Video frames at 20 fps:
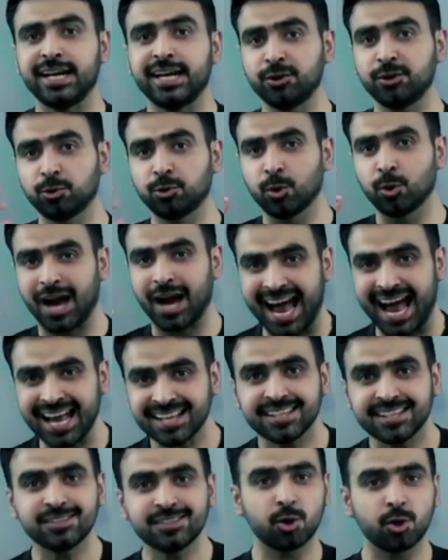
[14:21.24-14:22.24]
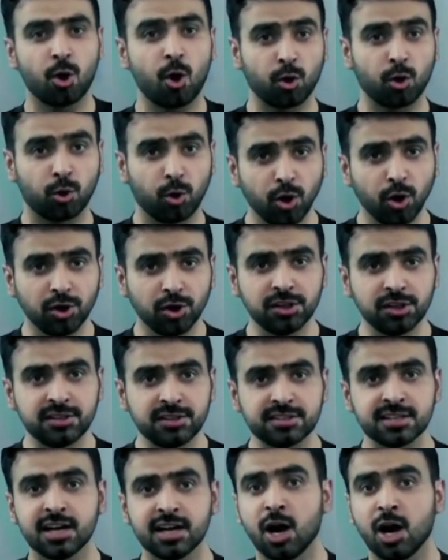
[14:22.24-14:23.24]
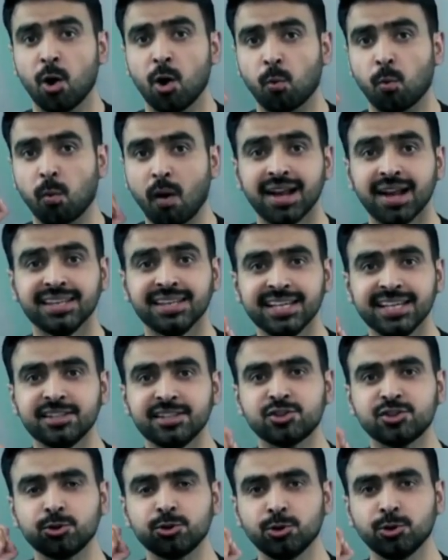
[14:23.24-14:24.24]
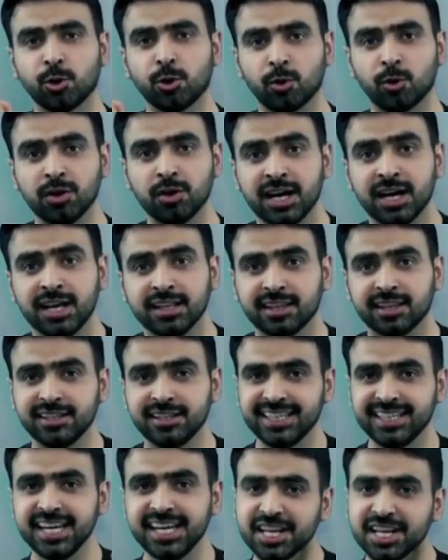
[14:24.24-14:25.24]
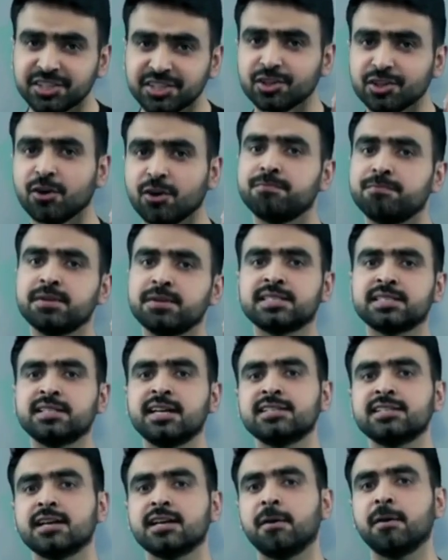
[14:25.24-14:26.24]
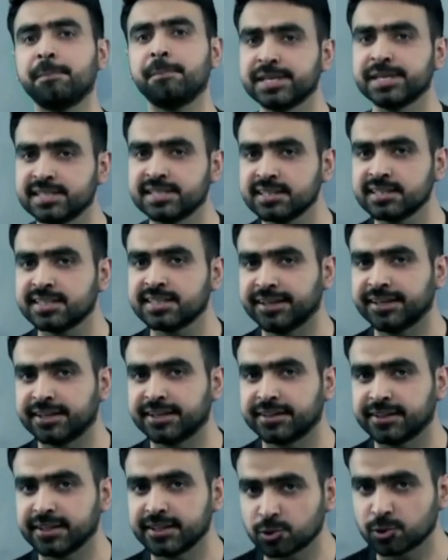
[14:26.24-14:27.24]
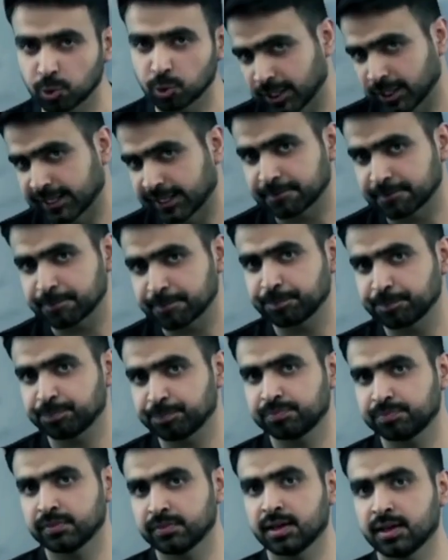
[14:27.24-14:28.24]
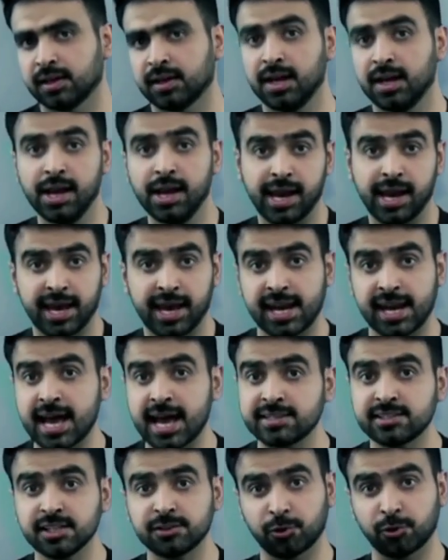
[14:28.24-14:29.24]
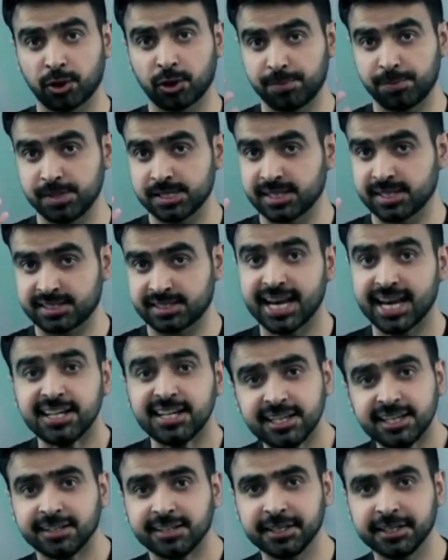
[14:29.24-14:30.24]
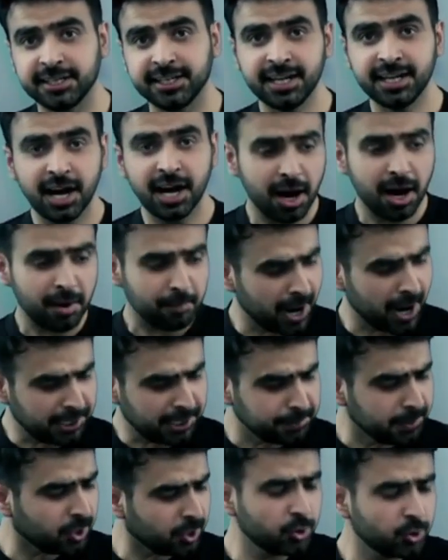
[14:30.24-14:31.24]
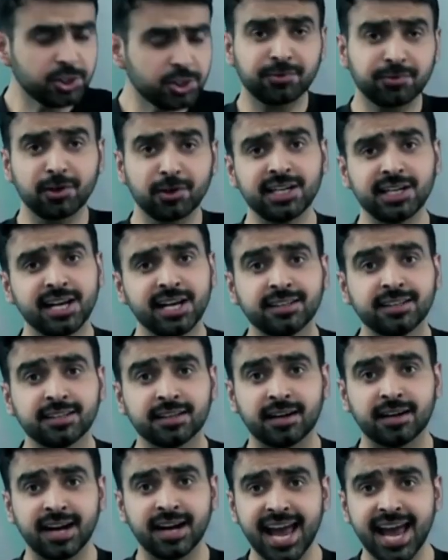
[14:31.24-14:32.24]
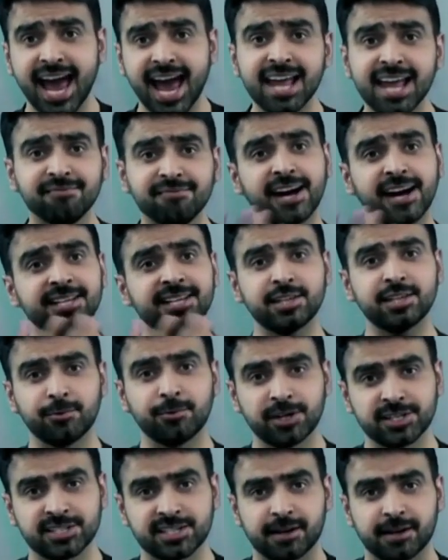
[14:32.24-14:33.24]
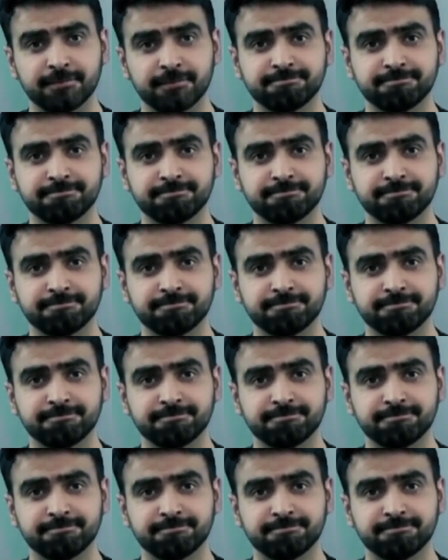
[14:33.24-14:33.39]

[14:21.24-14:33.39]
into assets or goods, one needs to know the nature of business a business entity is doing. An asset for a business entity might be goods for another, and vice versa.